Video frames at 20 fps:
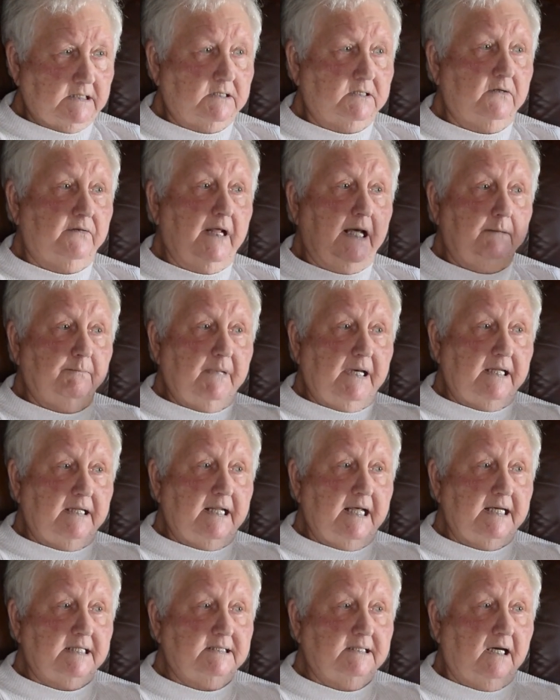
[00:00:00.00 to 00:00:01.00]
So that made
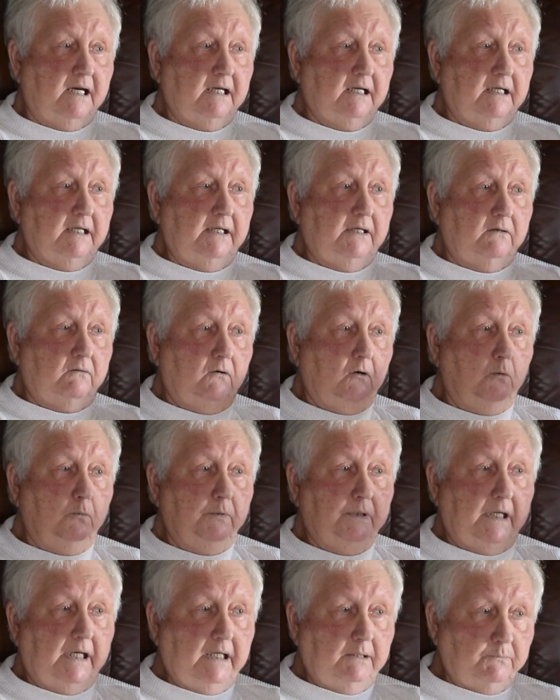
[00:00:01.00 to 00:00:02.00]
that side clear. All
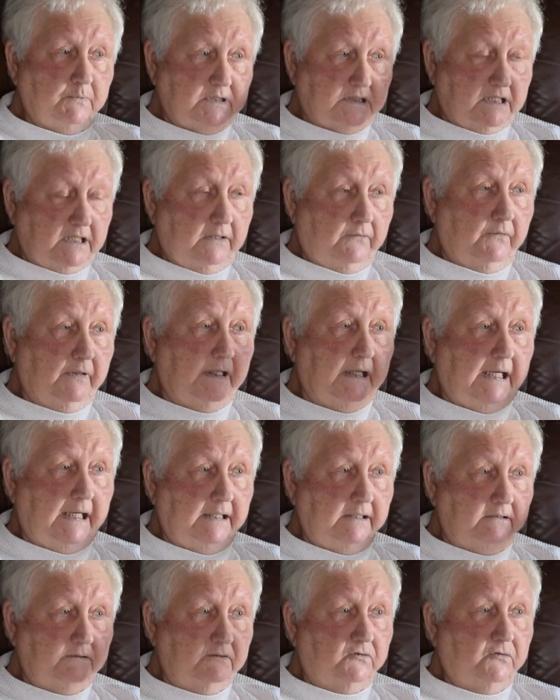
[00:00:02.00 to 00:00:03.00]
we had was clearing
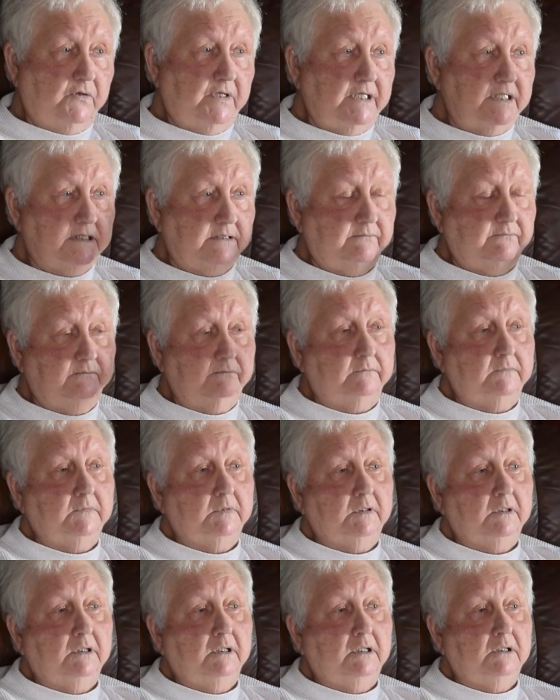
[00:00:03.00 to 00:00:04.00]
the trees and
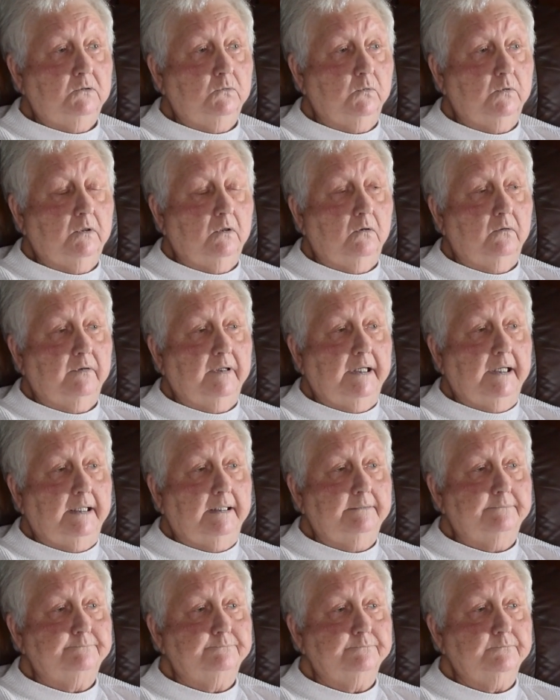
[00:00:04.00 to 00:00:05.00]
doing all
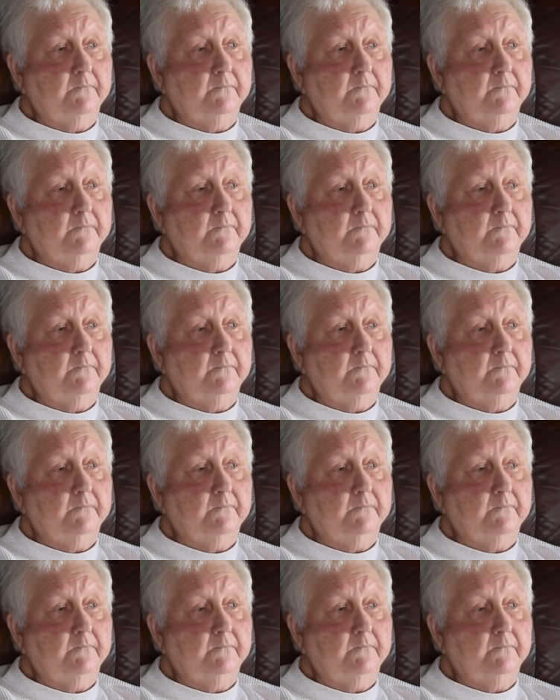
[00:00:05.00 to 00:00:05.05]
that.